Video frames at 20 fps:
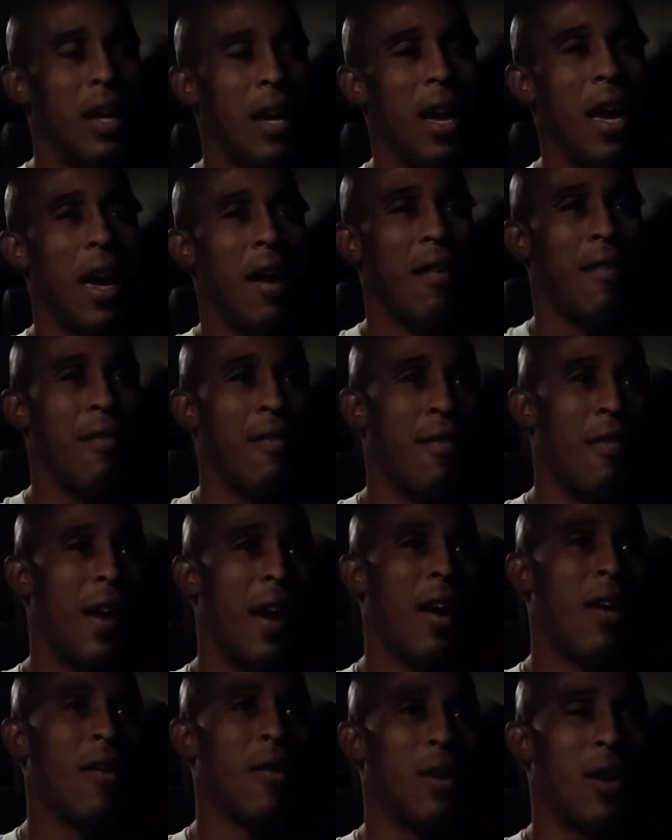
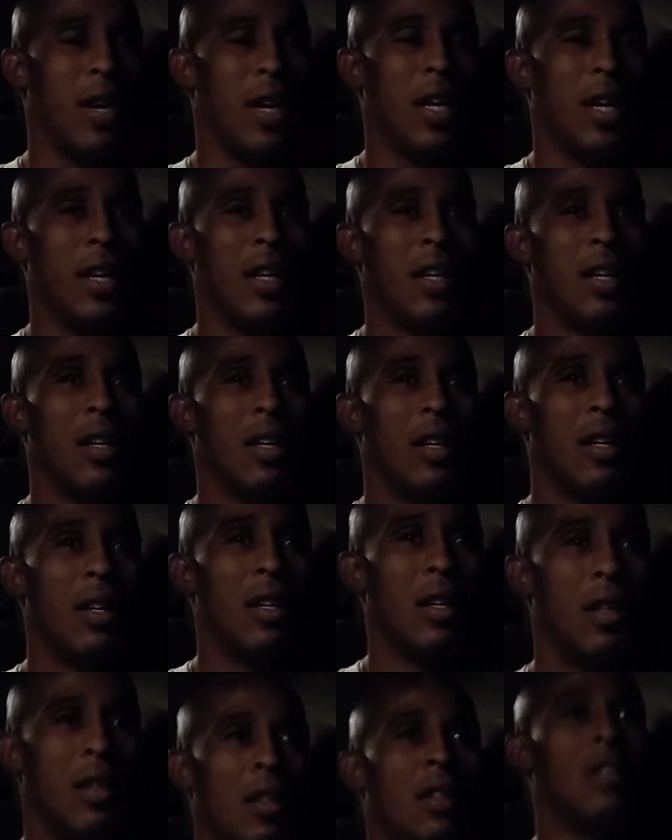very
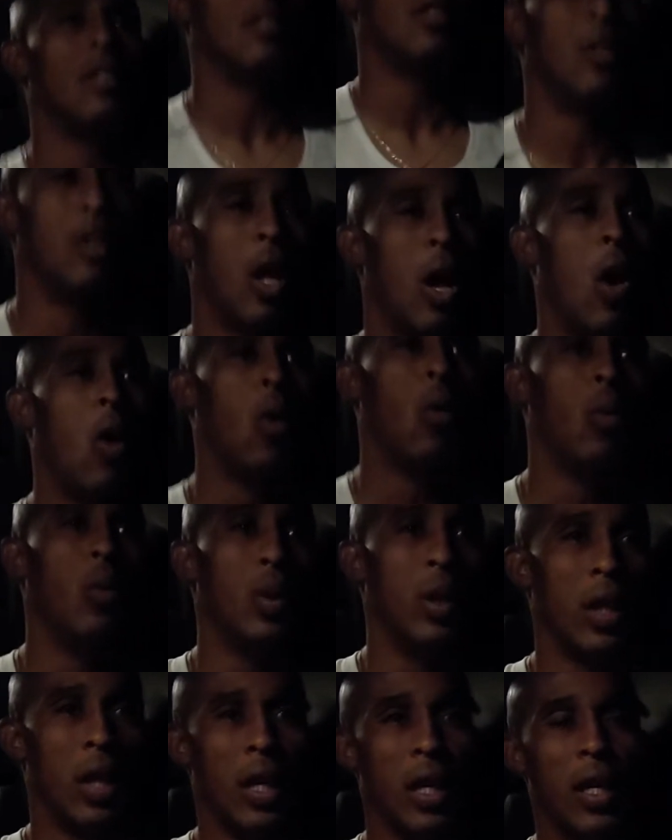
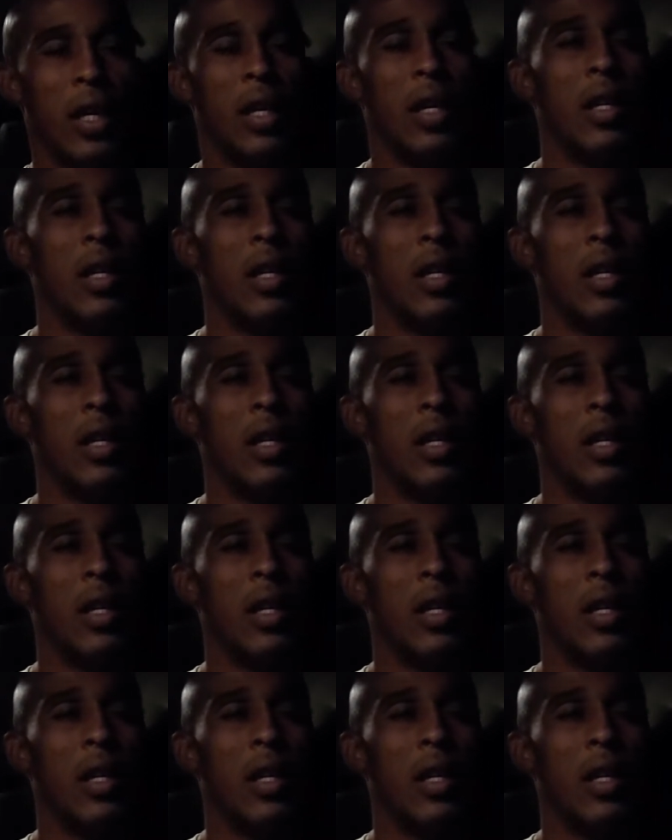lonely,